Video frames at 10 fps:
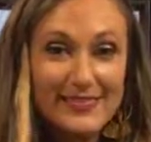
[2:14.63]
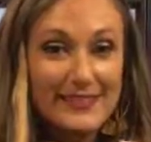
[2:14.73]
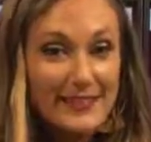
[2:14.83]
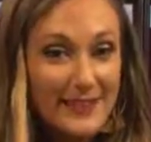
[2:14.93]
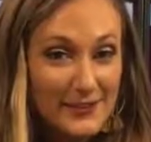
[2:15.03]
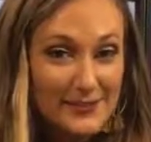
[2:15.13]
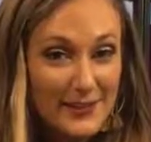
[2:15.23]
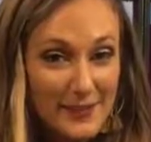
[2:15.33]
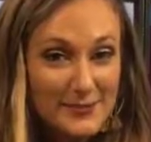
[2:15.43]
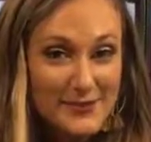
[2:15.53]
Details
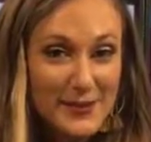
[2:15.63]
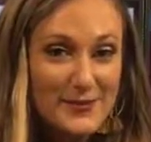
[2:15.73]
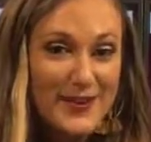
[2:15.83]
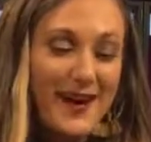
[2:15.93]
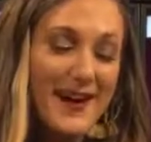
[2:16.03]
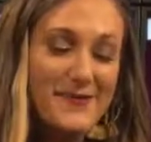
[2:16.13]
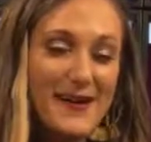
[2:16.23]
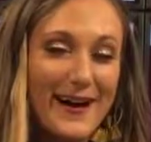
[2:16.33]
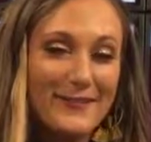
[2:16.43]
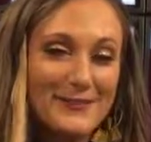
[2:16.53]
to come soon. Um,
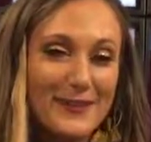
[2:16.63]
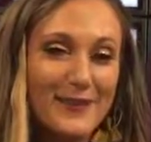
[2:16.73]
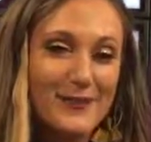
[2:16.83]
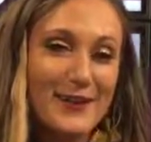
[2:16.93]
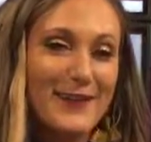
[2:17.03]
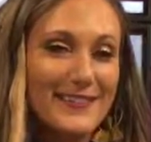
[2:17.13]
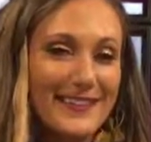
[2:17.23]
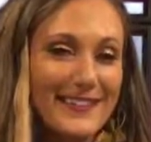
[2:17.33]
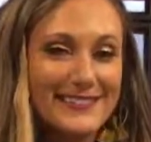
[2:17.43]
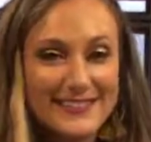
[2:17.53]
I'll have to wait for
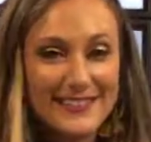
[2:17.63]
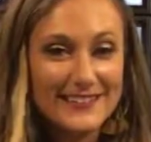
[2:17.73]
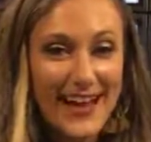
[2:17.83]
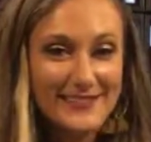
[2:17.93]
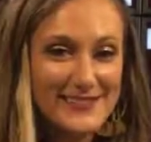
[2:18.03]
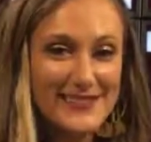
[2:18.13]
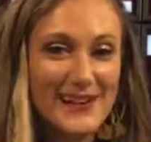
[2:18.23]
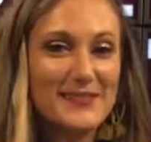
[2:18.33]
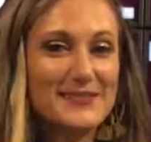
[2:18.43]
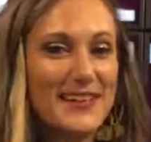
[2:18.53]
Cody to announce
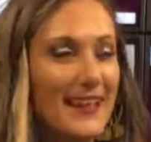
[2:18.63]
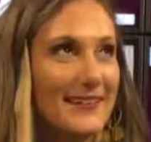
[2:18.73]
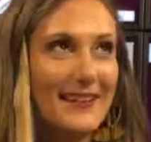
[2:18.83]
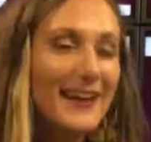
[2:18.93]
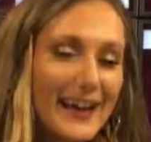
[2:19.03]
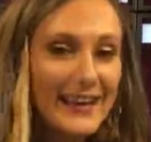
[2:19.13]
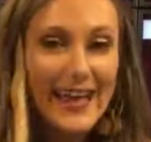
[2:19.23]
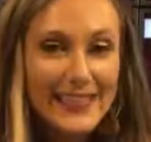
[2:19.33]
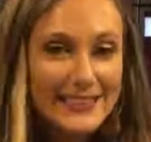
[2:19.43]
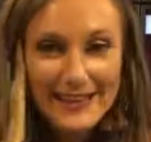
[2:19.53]
those. Can't
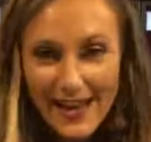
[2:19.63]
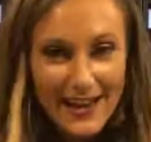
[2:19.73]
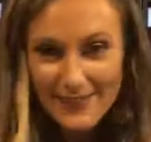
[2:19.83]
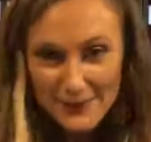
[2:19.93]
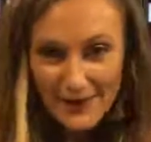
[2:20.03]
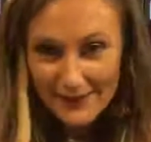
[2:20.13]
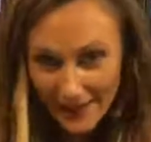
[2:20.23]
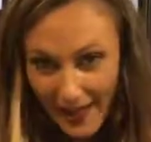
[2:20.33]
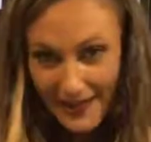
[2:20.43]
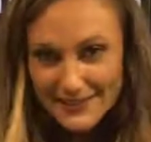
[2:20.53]
Can't let the cat out of the bag
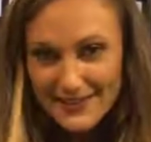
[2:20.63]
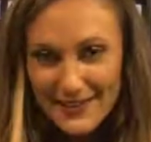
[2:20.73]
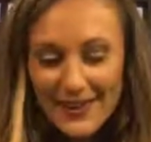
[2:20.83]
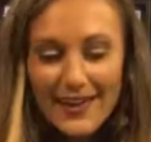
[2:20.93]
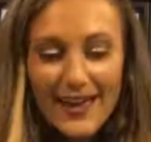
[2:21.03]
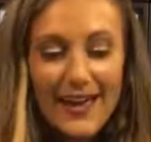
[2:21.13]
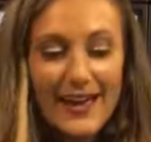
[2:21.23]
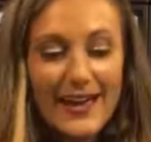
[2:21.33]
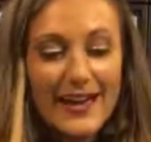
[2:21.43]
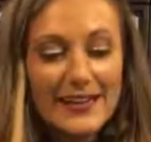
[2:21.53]
yet,
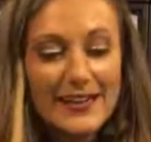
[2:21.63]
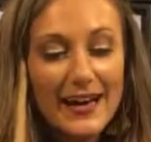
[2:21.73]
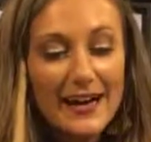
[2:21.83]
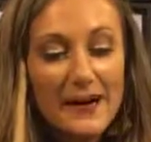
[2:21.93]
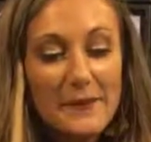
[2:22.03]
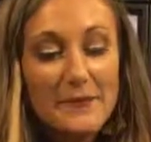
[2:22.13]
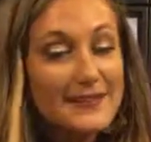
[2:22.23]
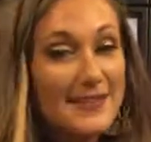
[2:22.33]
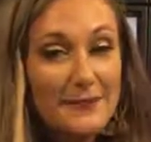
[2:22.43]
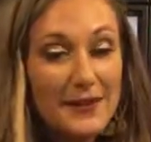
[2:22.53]
and um,
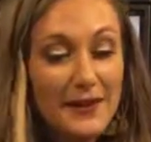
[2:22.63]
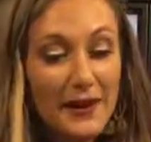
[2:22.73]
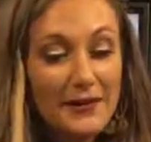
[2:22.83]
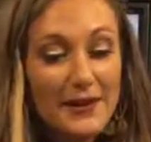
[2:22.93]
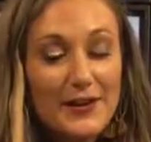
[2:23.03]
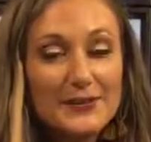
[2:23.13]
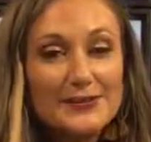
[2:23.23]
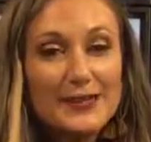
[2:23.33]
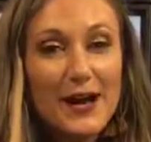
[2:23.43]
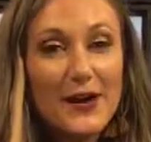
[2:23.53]
it's going to be good.
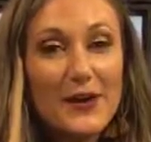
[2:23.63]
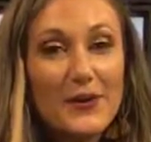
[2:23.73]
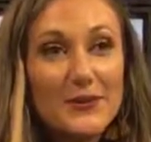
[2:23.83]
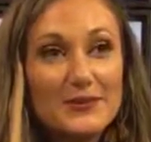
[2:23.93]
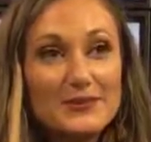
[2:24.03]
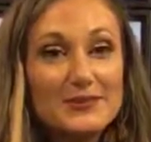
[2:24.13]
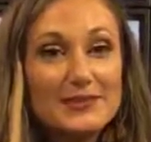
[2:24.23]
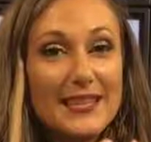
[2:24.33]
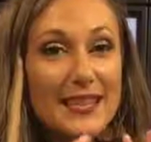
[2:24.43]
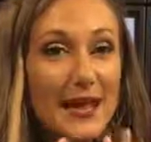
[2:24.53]
So
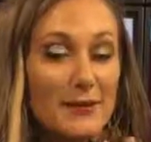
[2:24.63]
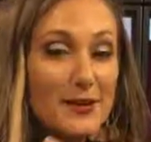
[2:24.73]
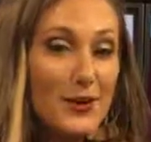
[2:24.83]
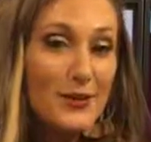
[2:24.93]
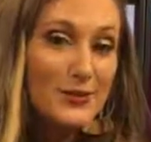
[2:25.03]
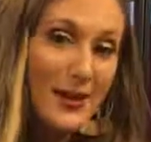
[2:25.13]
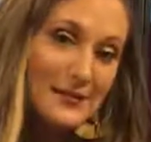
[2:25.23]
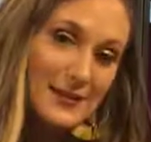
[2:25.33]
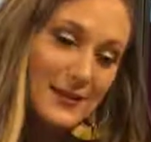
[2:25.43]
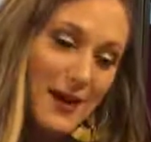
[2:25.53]
let me know your
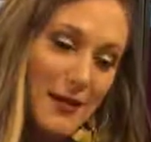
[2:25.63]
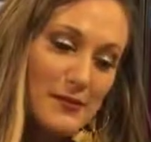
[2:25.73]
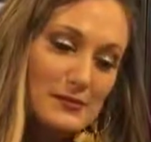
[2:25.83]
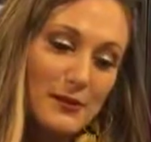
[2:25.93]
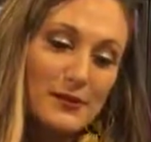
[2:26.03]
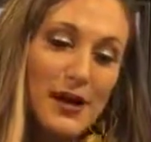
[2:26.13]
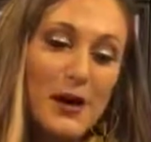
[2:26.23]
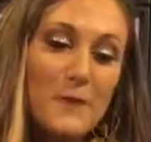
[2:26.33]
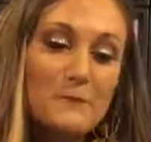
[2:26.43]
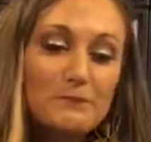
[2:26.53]
thoughts in the comments
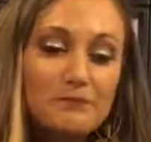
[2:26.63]
below.